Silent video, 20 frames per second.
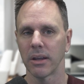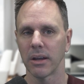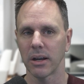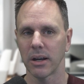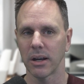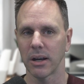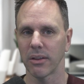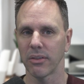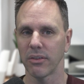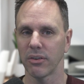
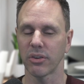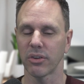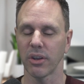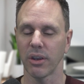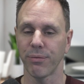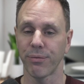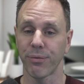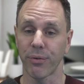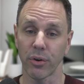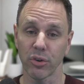there's a
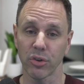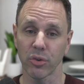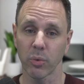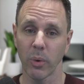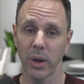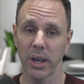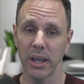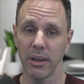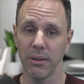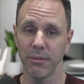first
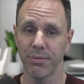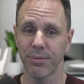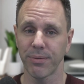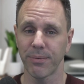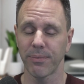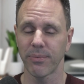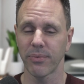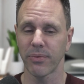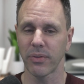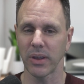wave,
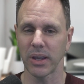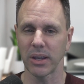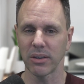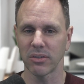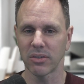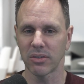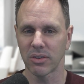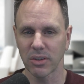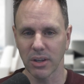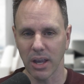
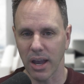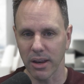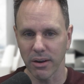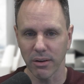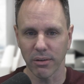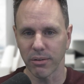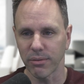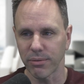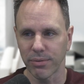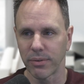things kind
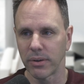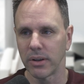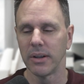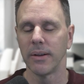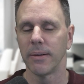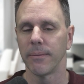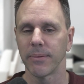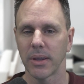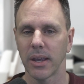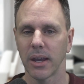of
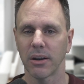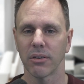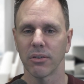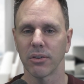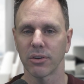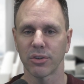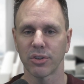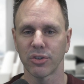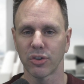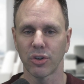get a
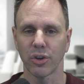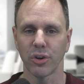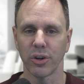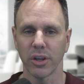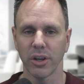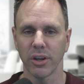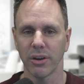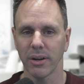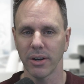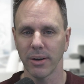little
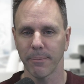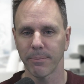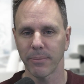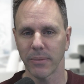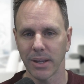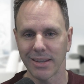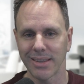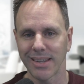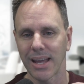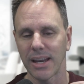sturdier,
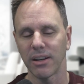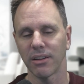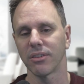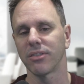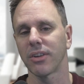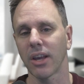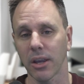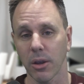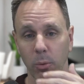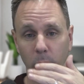and then a
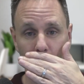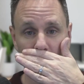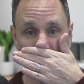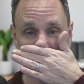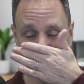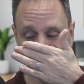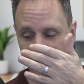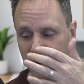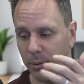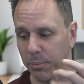second
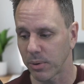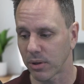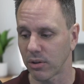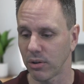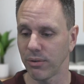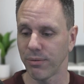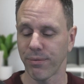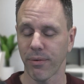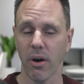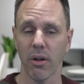wave
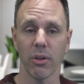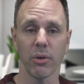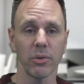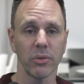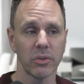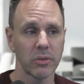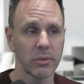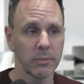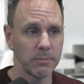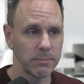typically
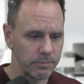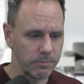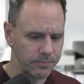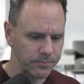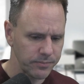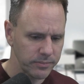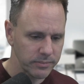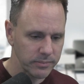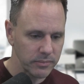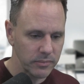follows.
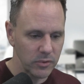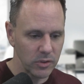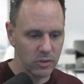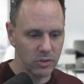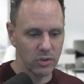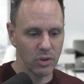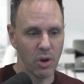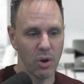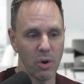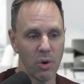
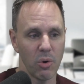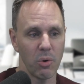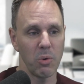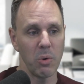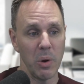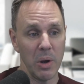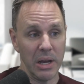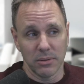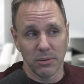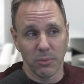So
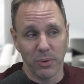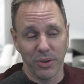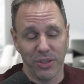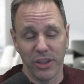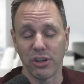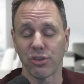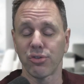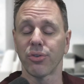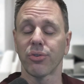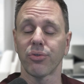with
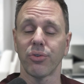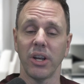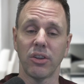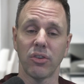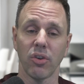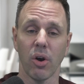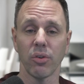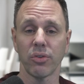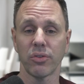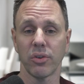interest rates
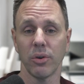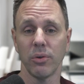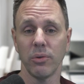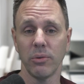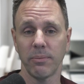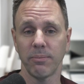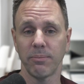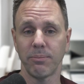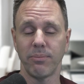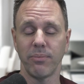also
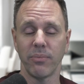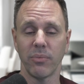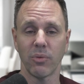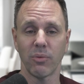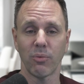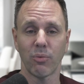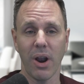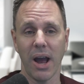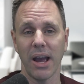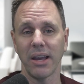
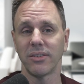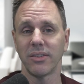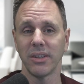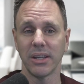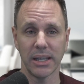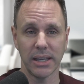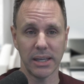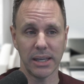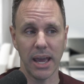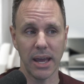rising
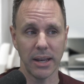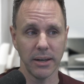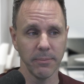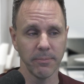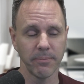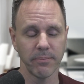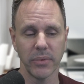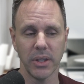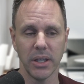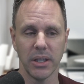
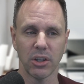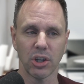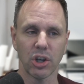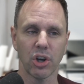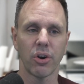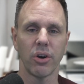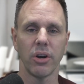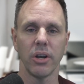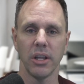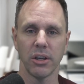again in the
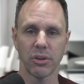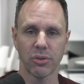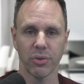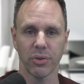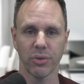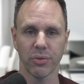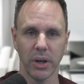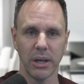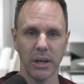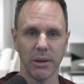current
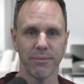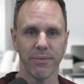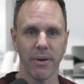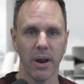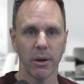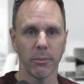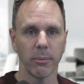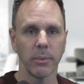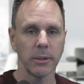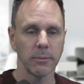interest rate
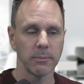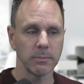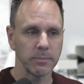environment,